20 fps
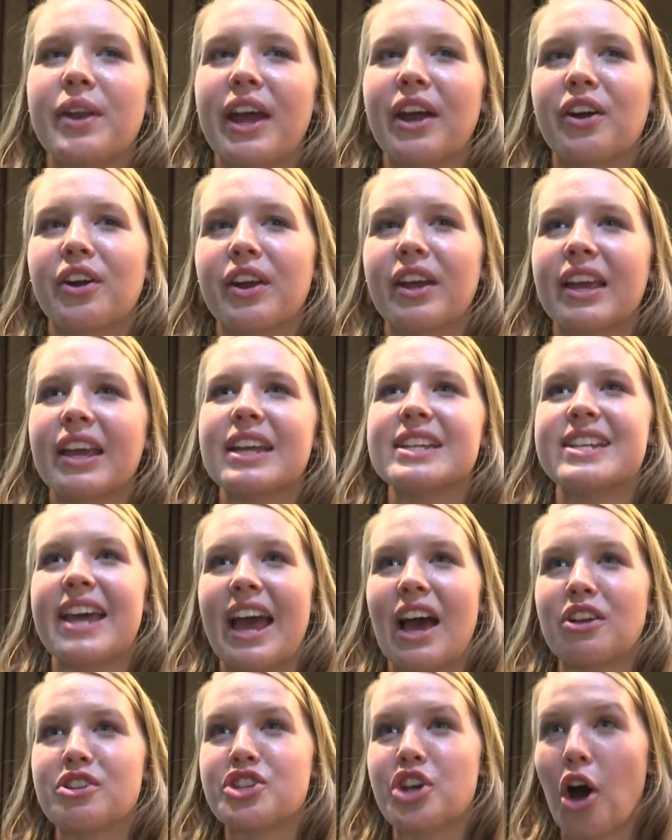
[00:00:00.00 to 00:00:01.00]
Narrowing it
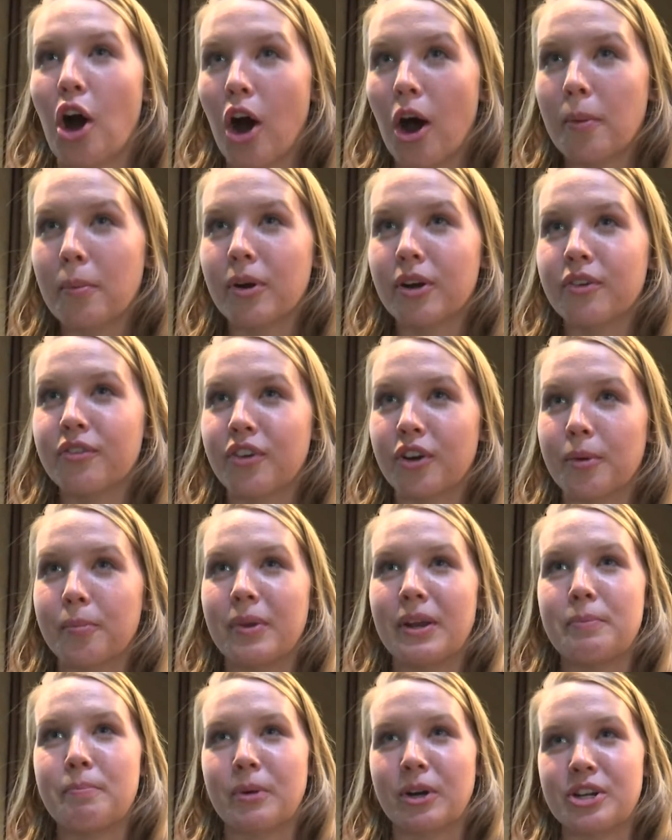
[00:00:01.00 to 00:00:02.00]
down to Auburn,
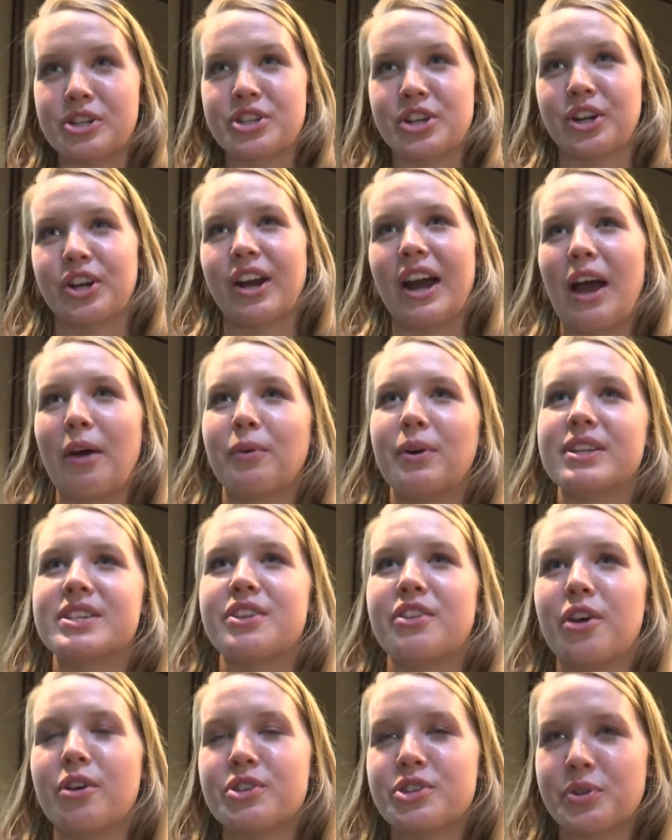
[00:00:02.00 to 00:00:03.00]
Furman, and Mercer, I
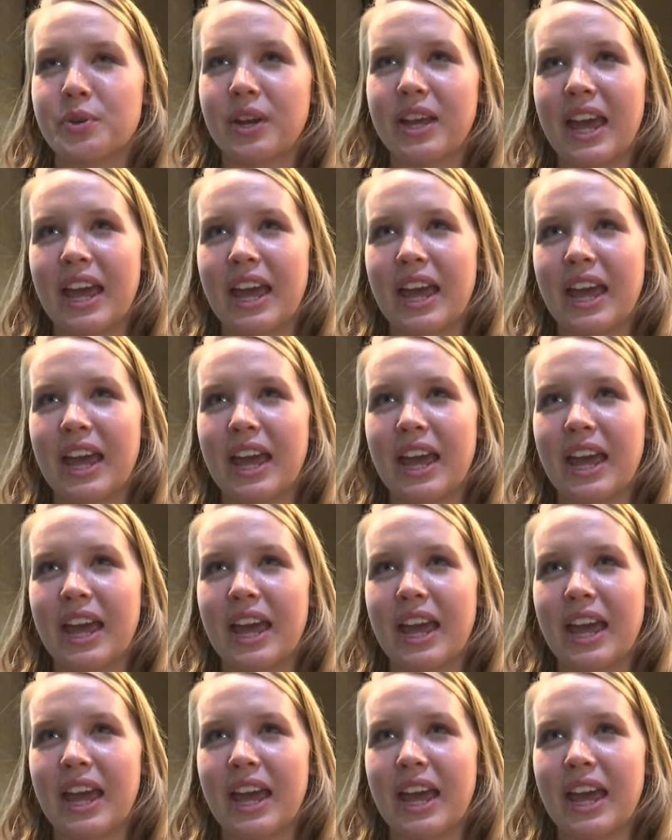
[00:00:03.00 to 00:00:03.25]
went to those three